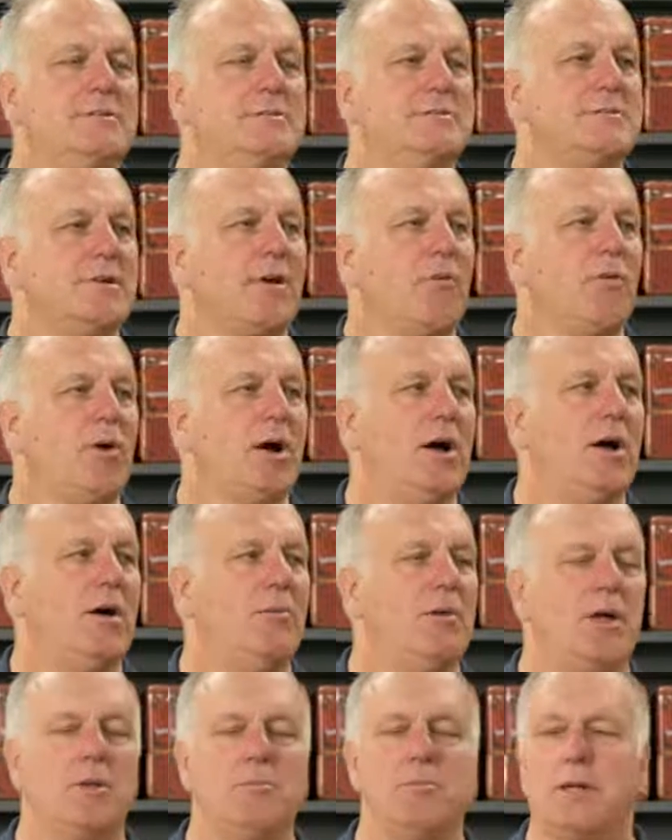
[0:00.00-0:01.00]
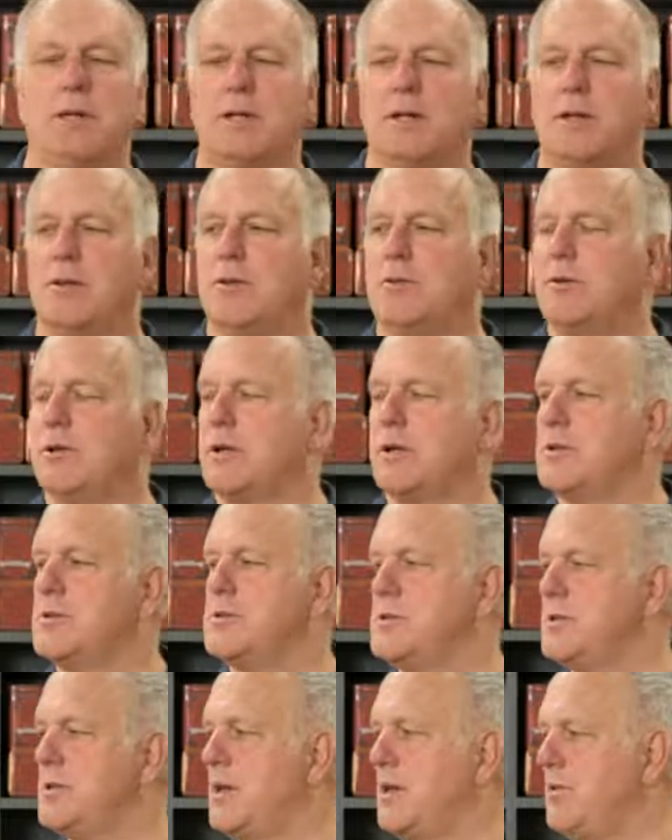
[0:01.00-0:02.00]
Well, Elvira knew it because
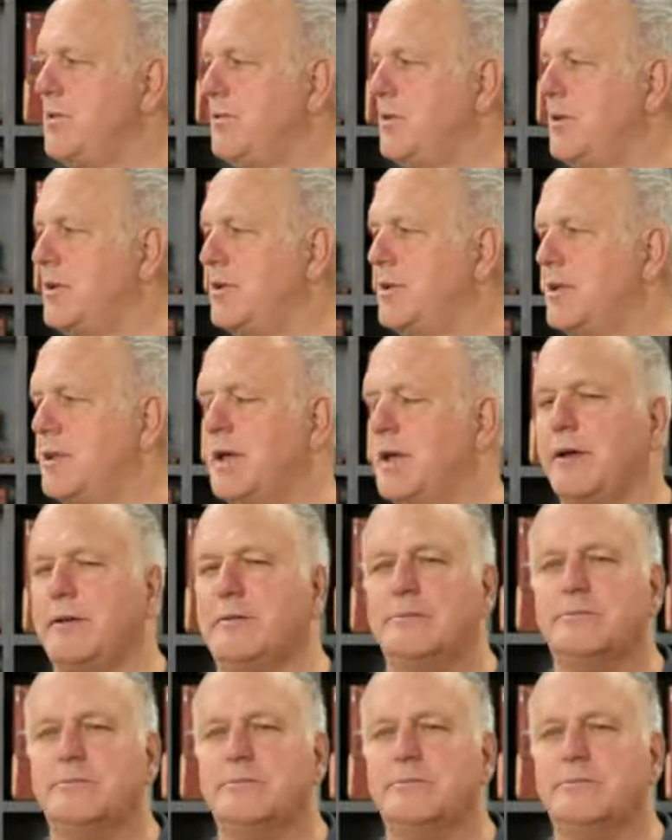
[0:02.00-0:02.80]
she tasted it today.